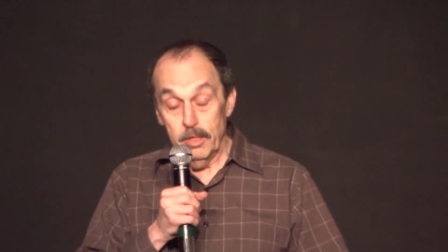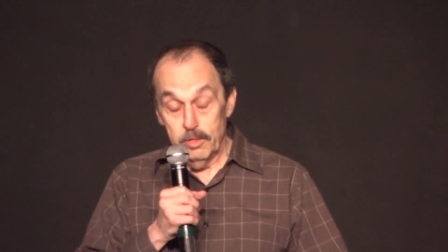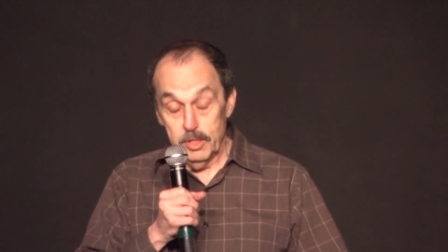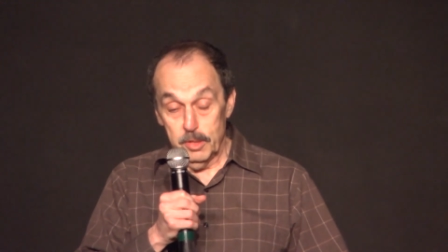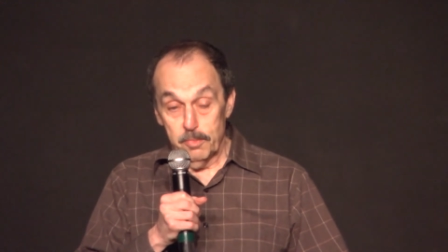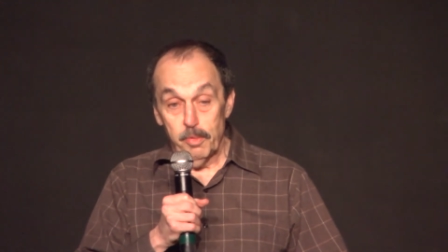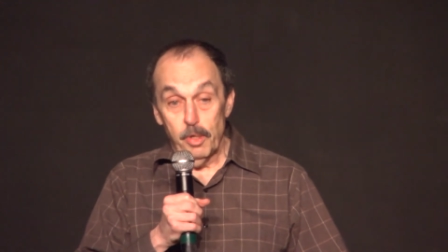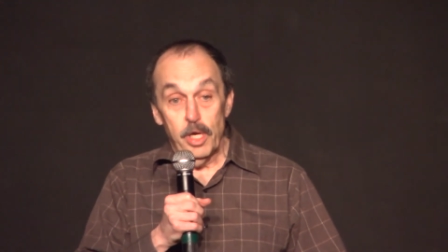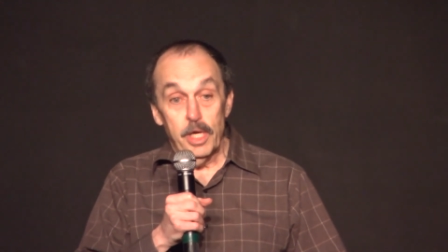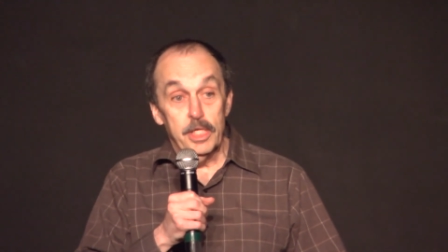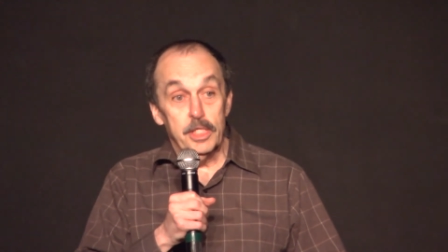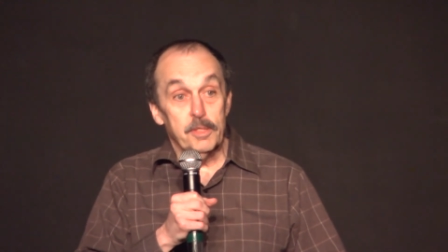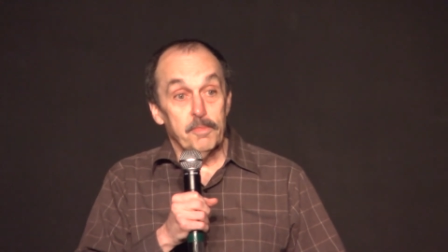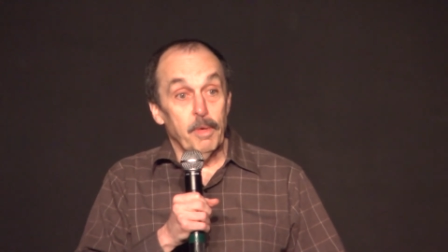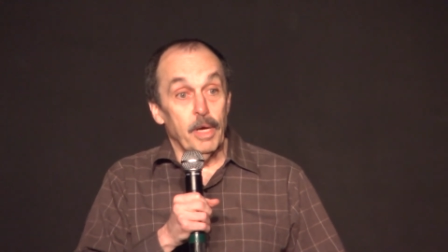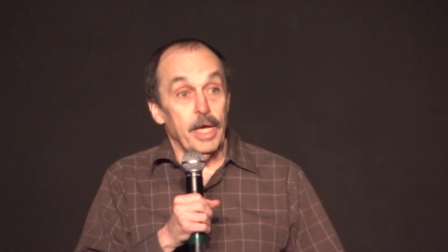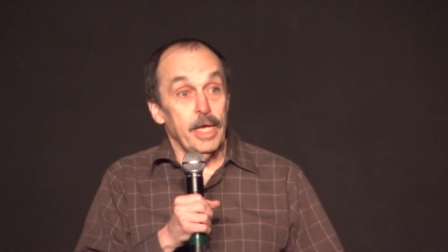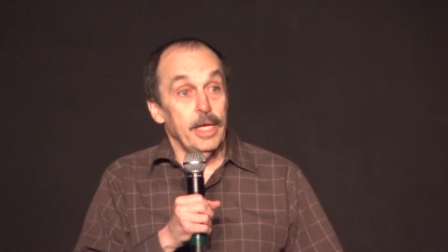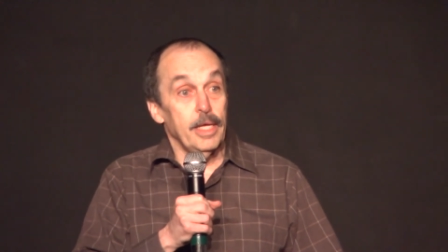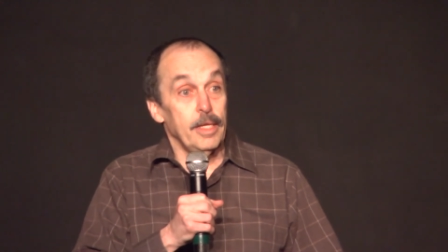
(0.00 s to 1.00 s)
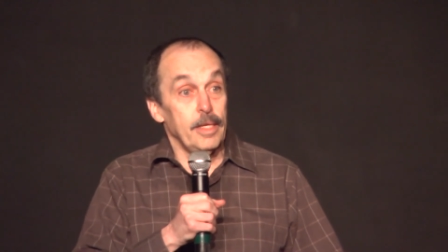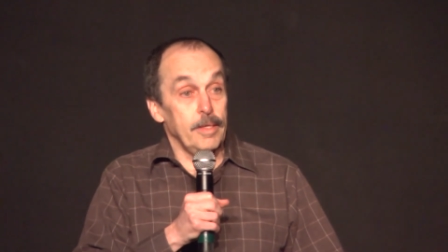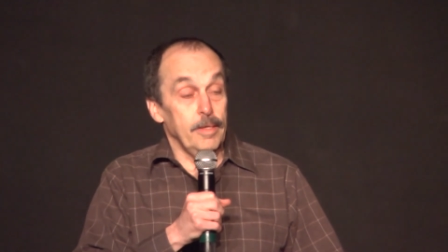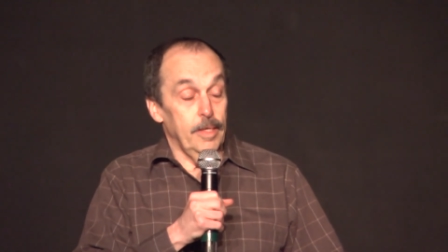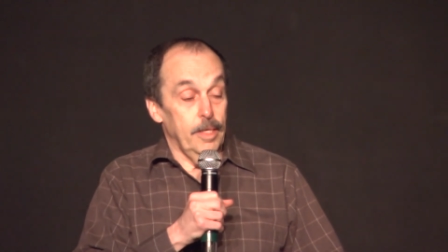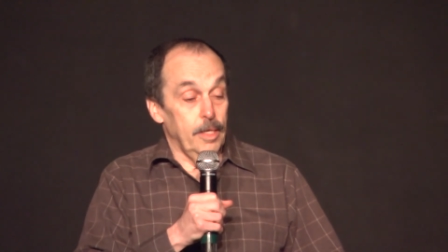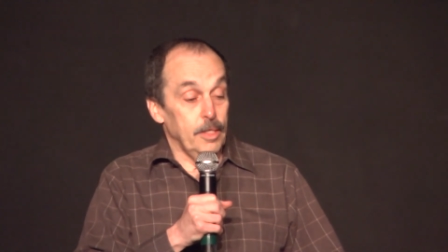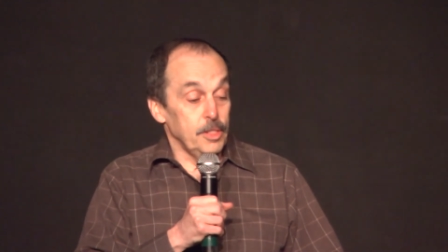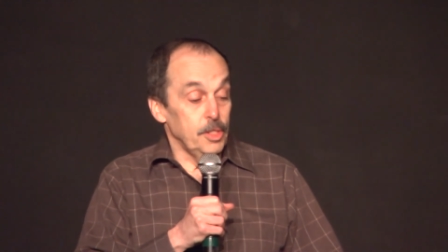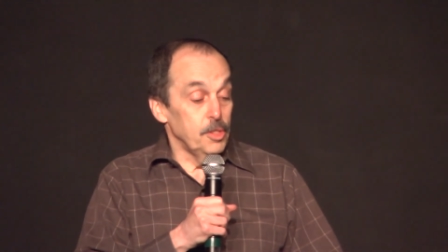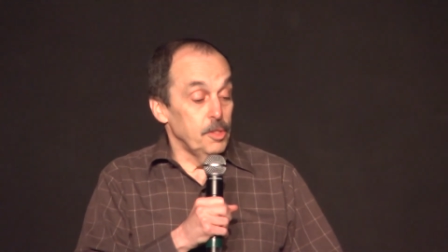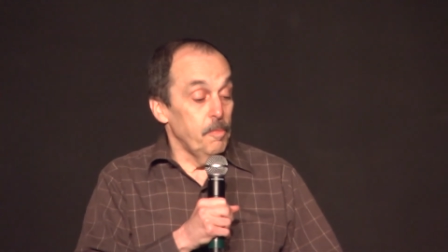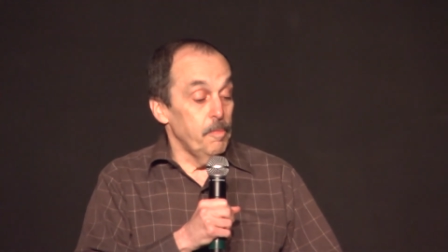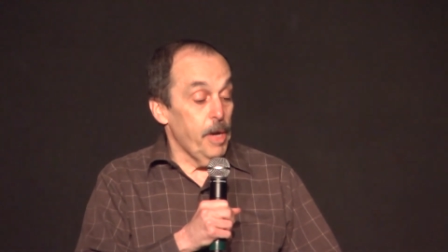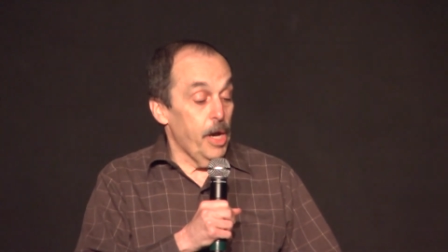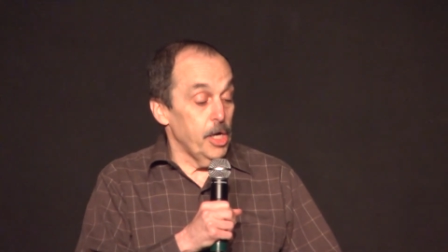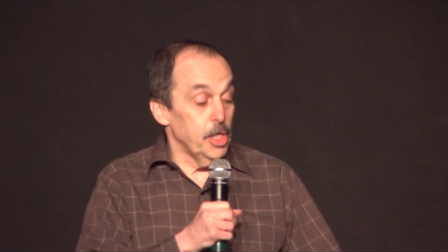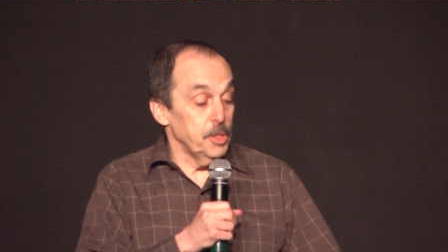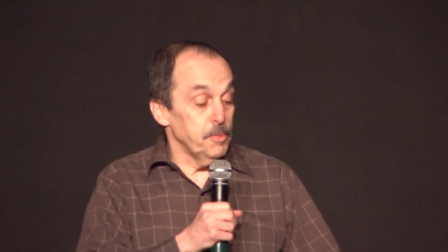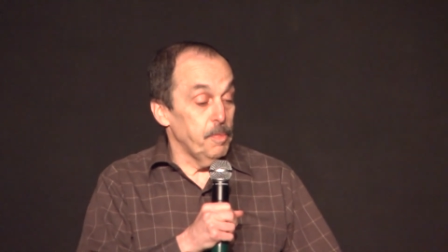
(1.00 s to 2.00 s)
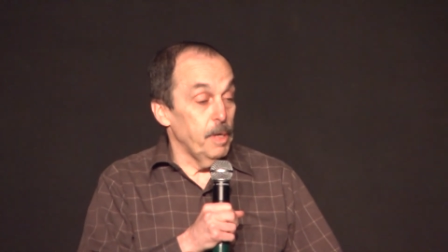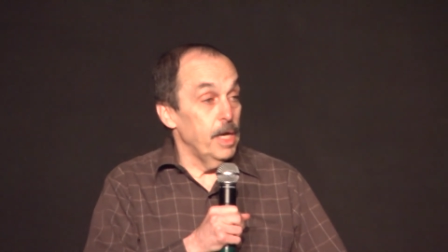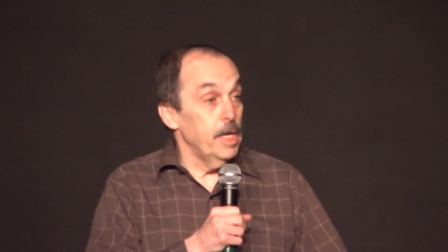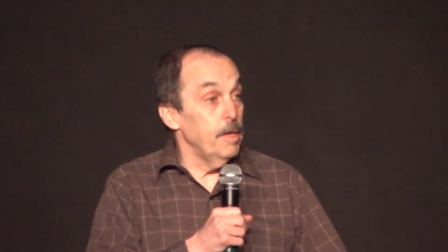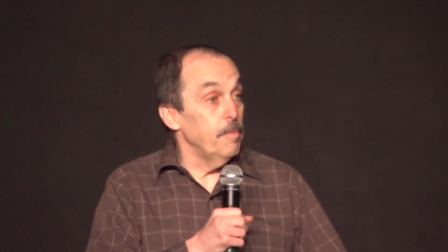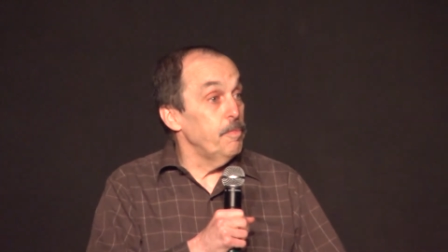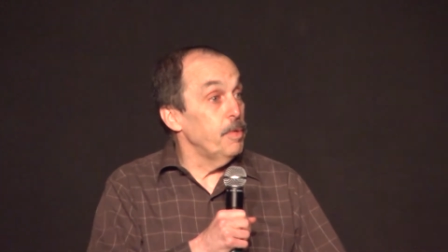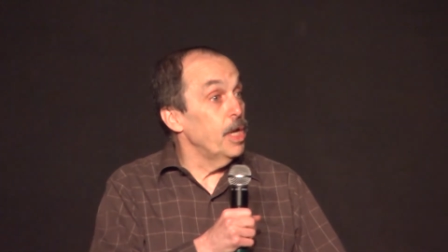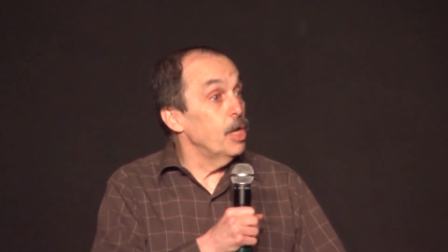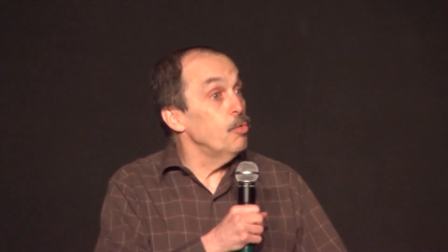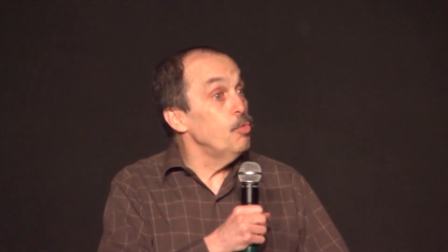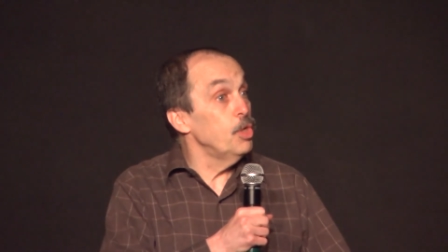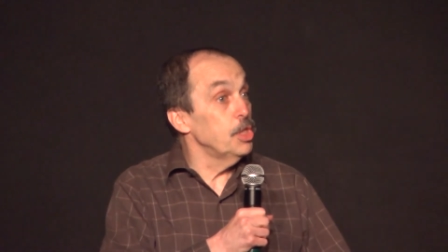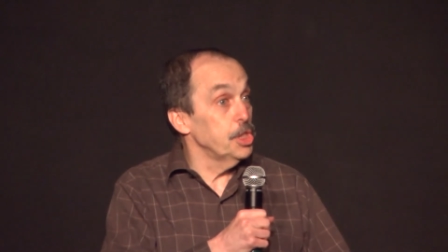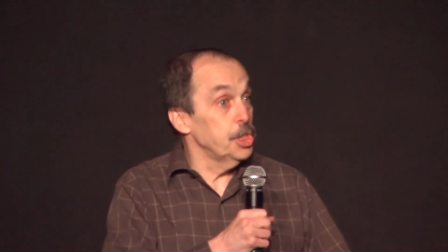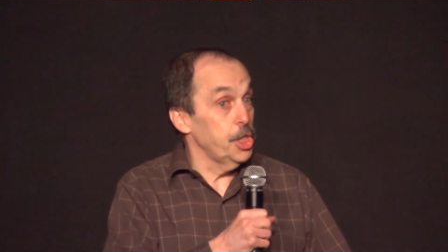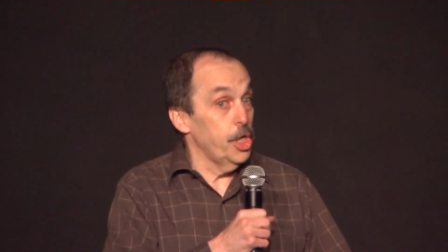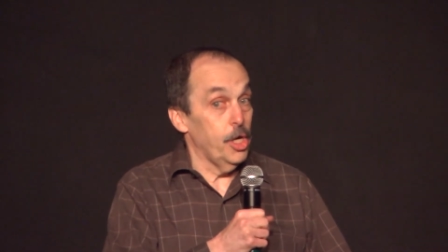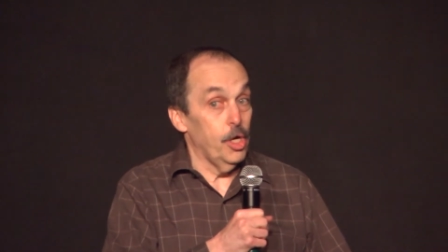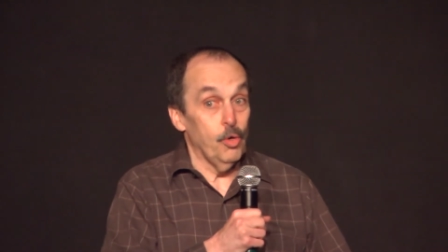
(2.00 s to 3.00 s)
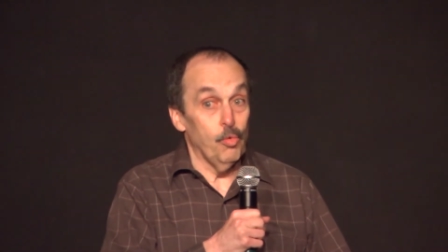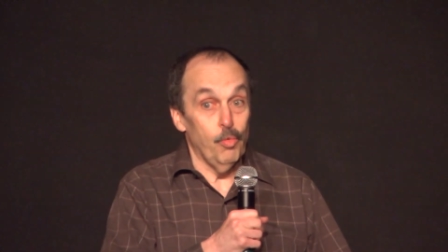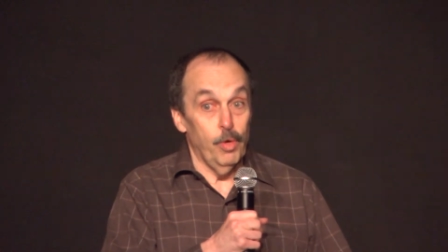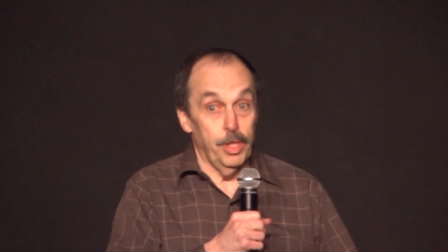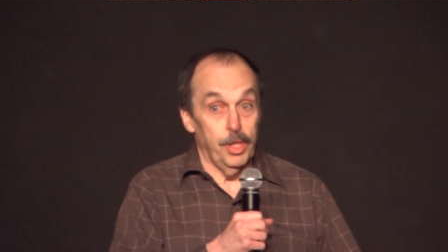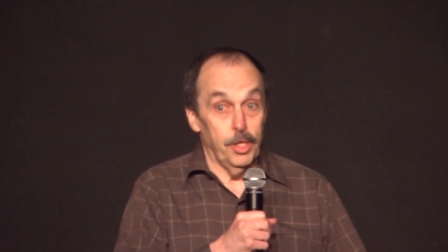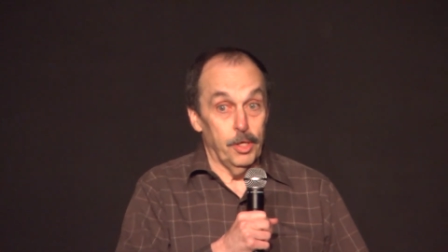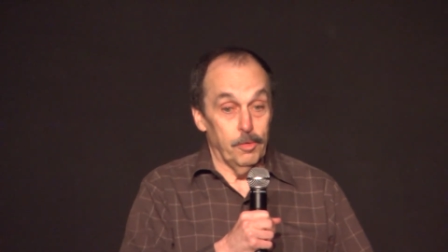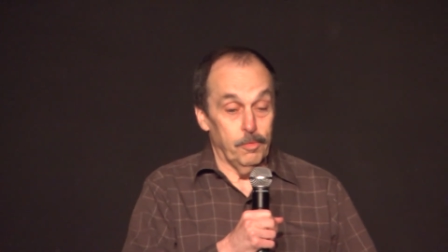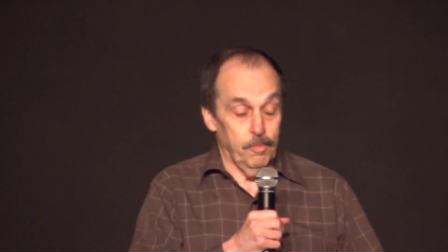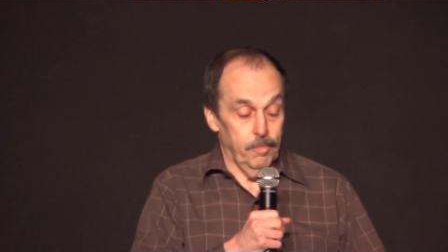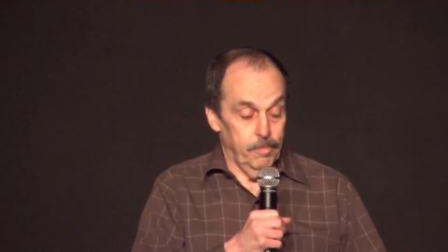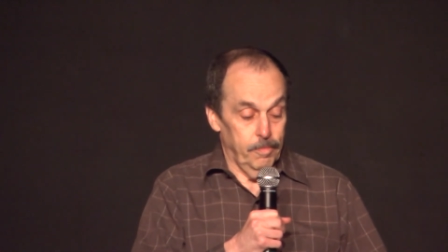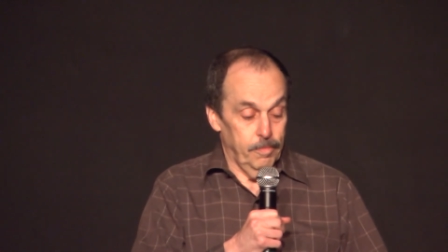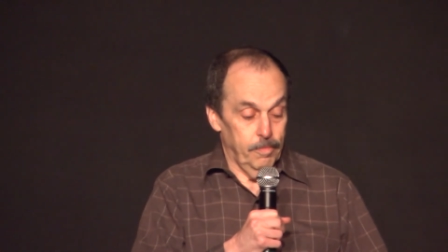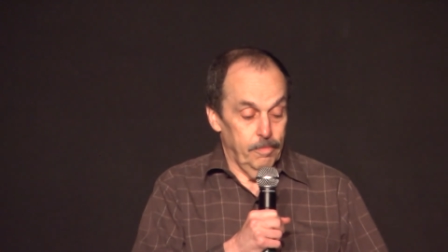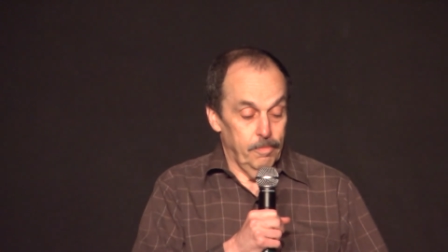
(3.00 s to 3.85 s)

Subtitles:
surprised by it, and a little embarrassed by it, but I will share it with you.